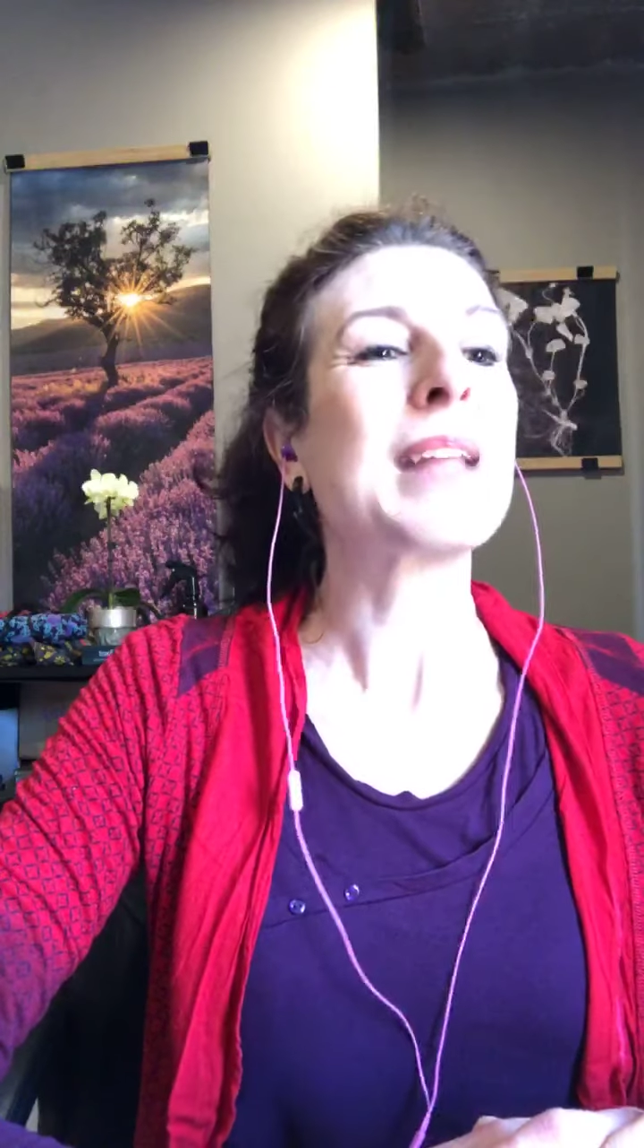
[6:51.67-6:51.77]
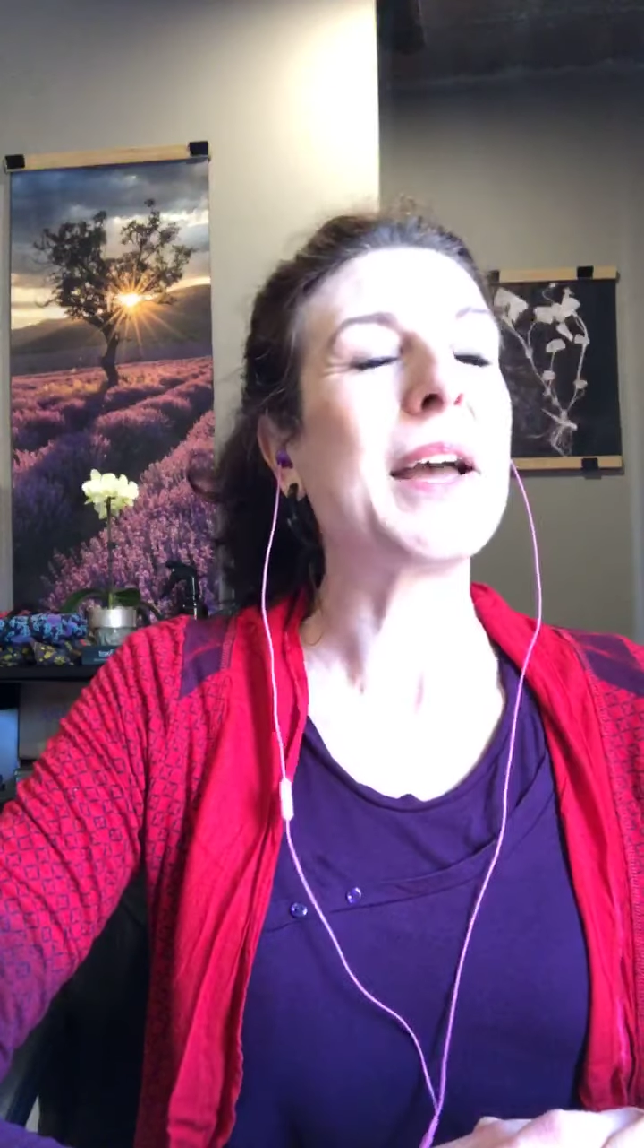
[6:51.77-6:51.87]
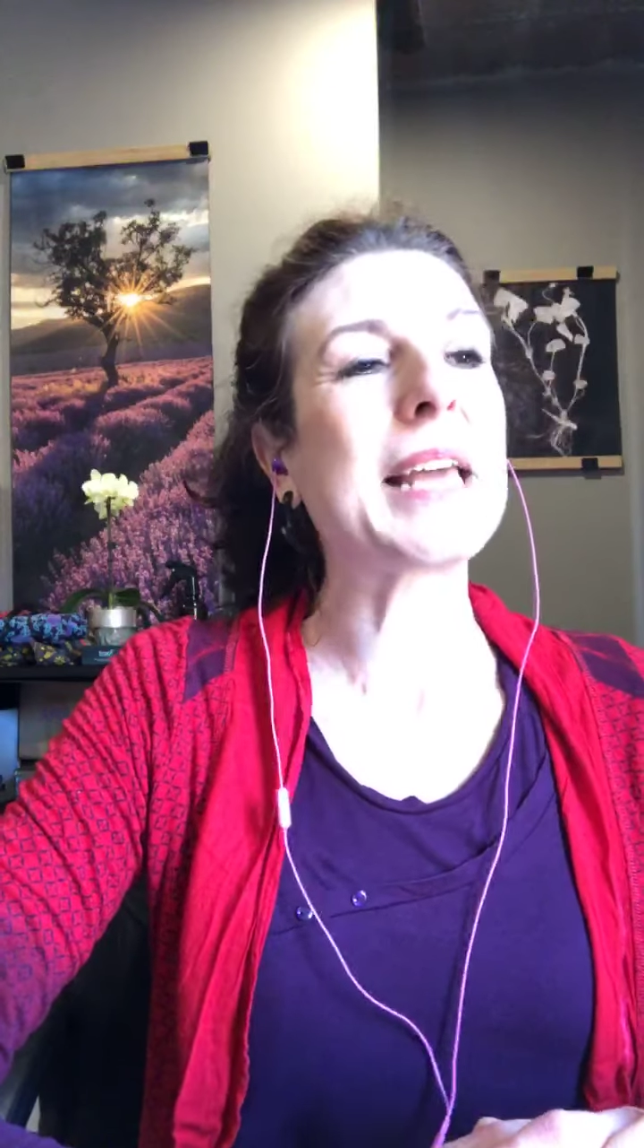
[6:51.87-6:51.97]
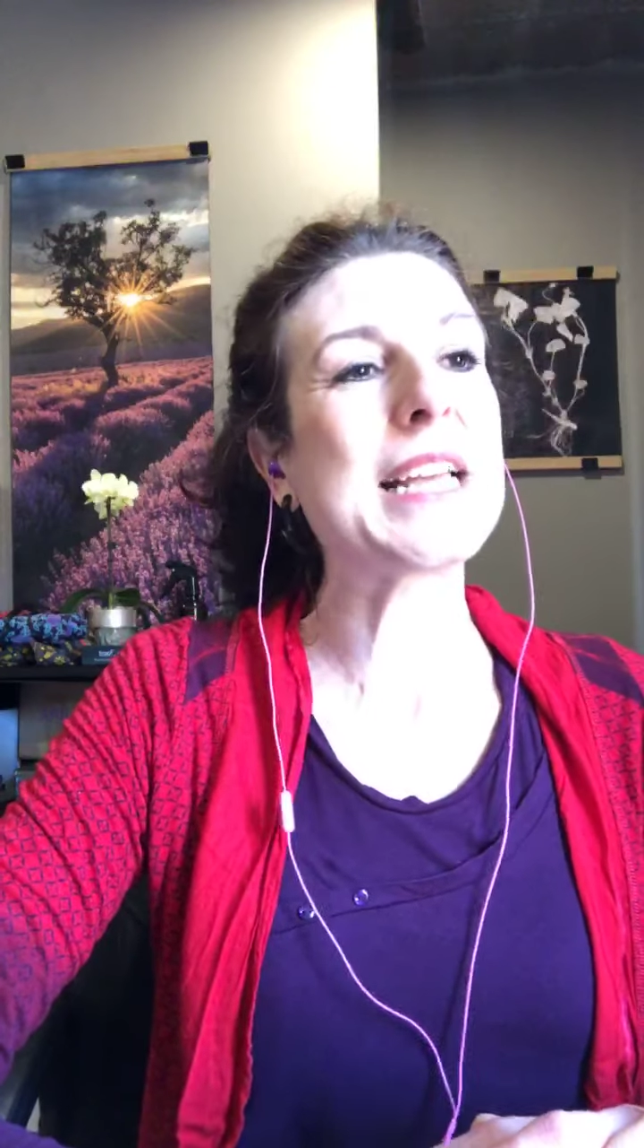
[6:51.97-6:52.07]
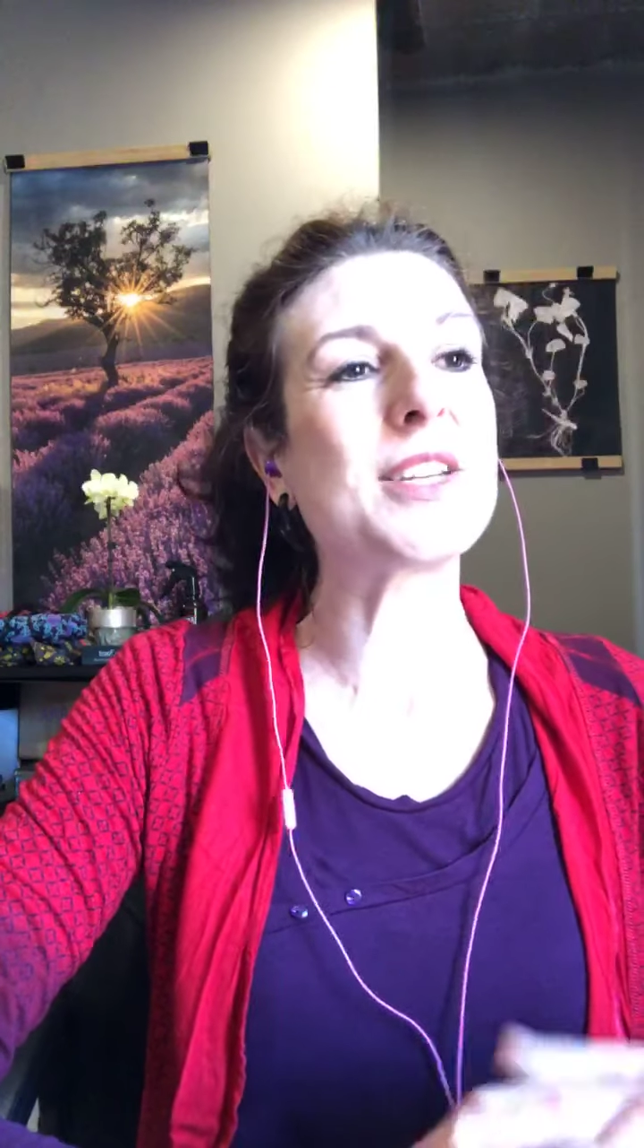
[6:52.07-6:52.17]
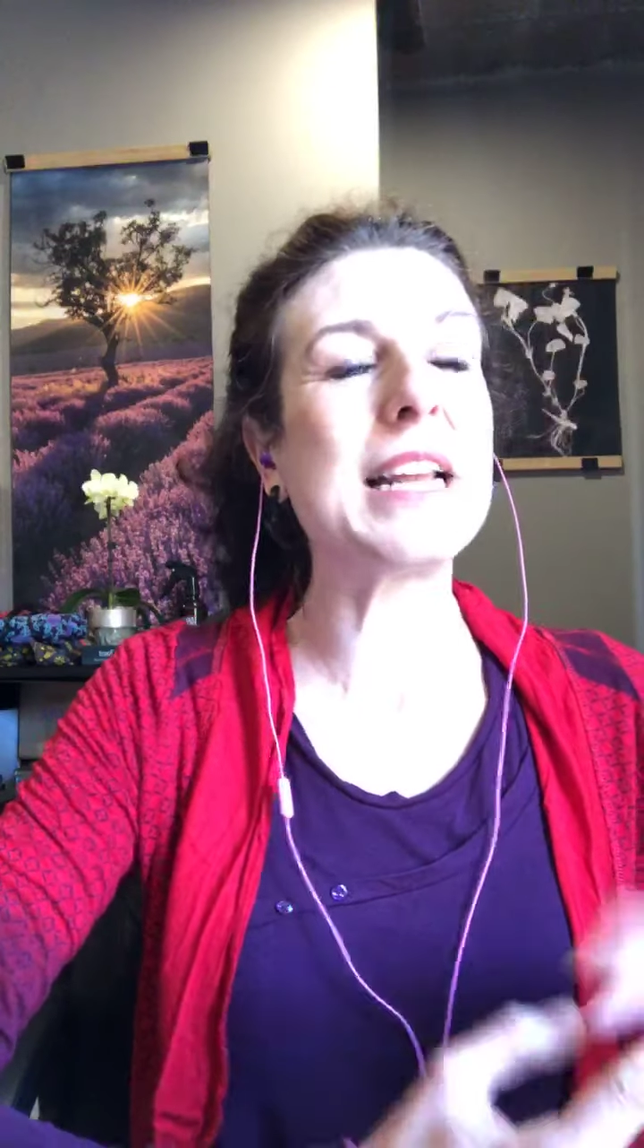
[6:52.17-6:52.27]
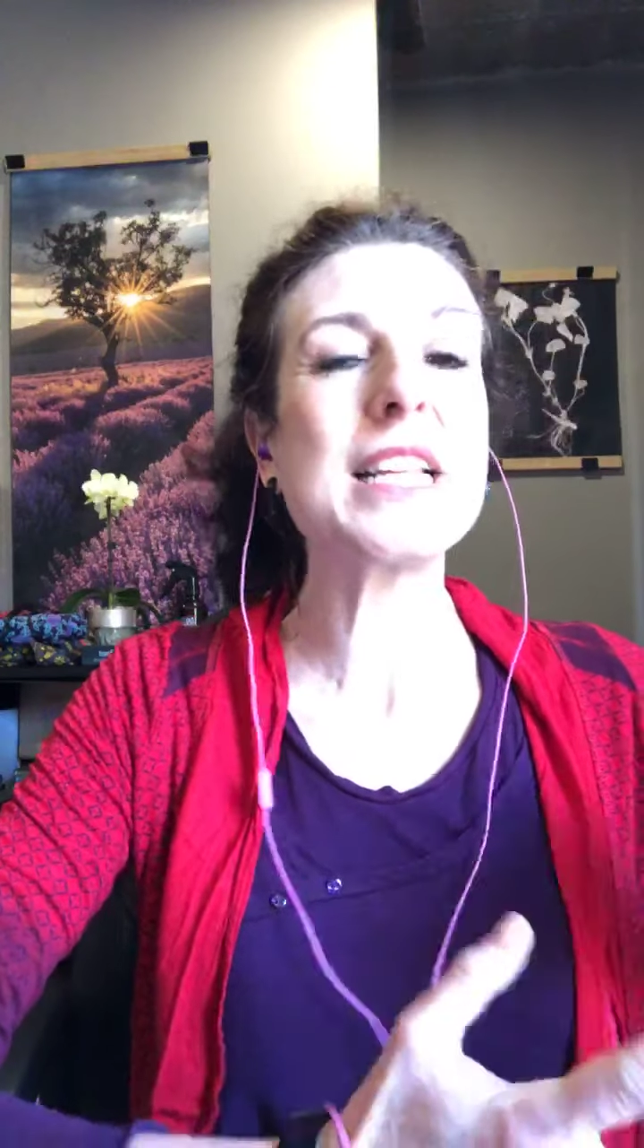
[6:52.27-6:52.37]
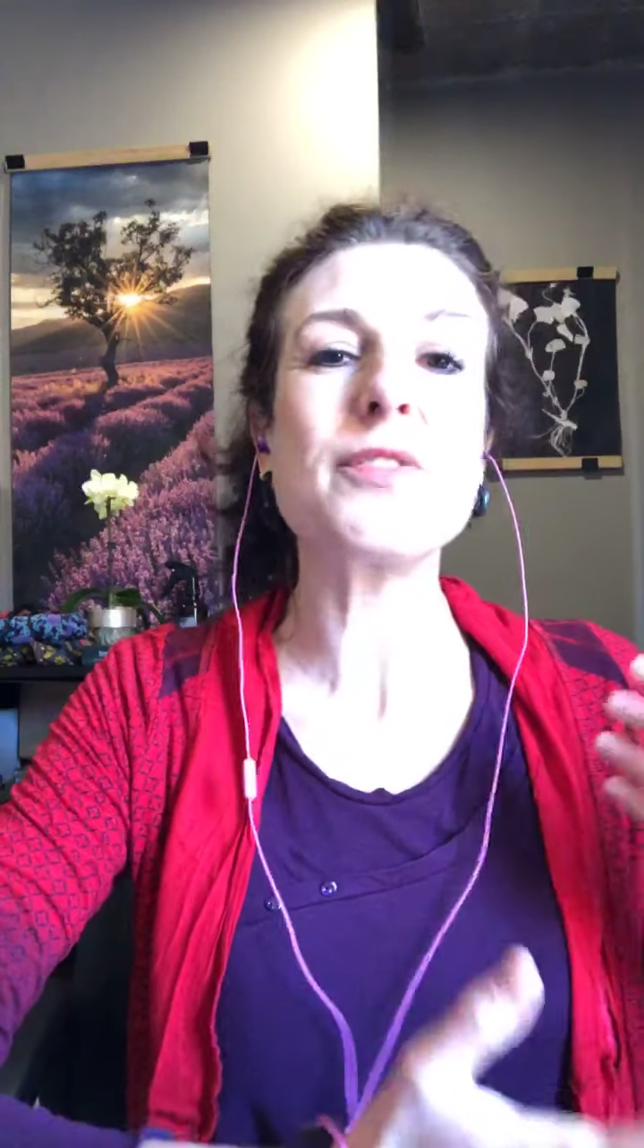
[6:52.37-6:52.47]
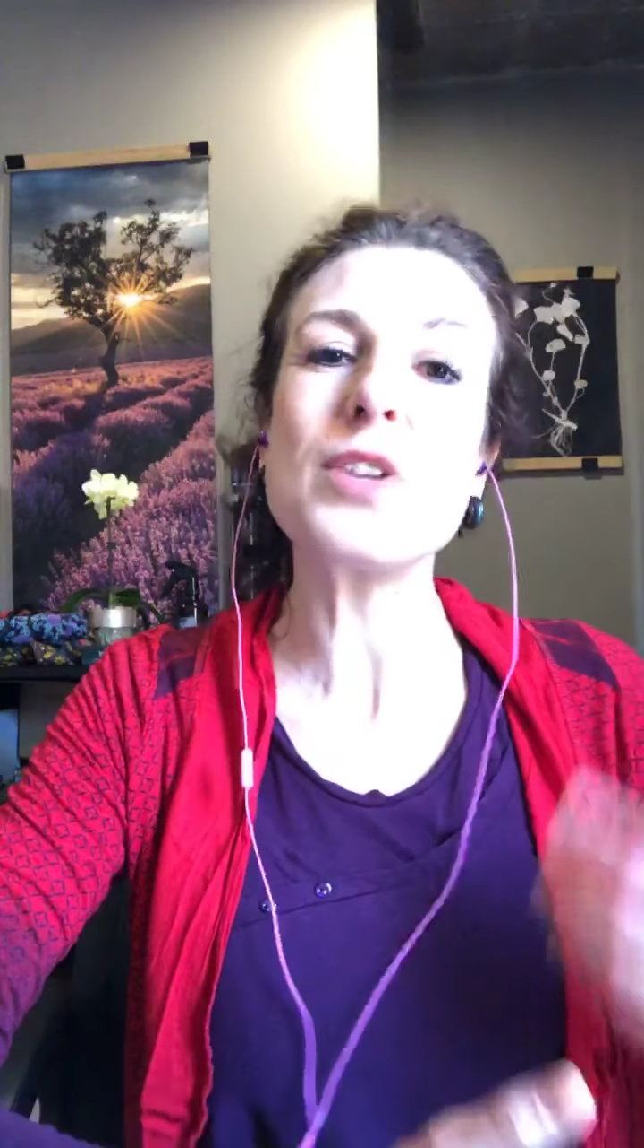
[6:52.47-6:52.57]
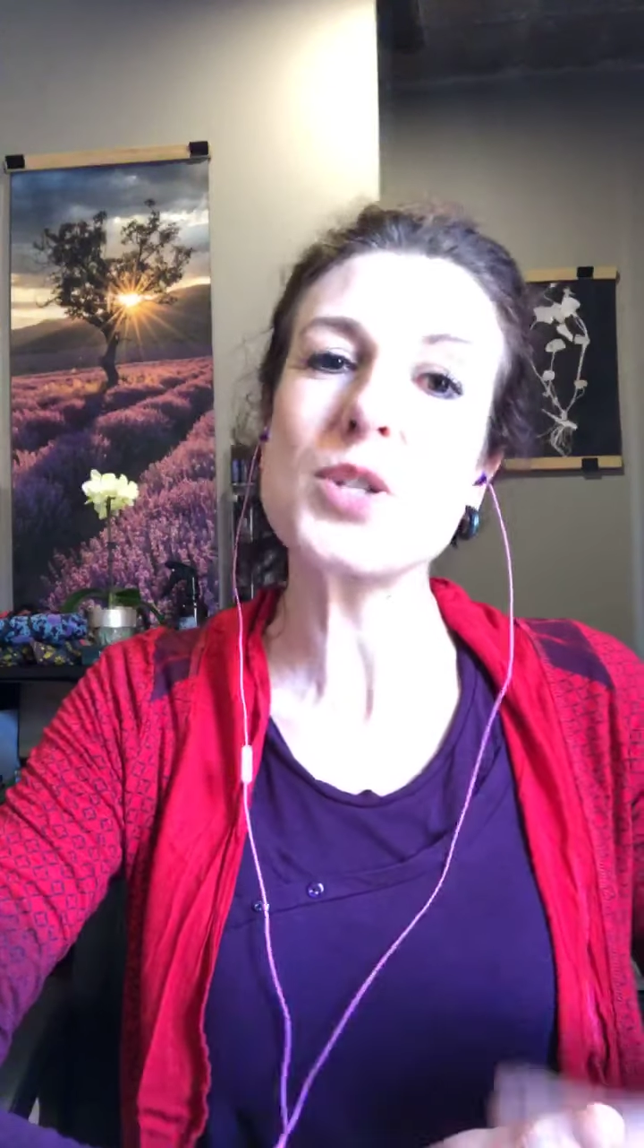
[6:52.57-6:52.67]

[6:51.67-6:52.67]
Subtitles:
Okay, so let's first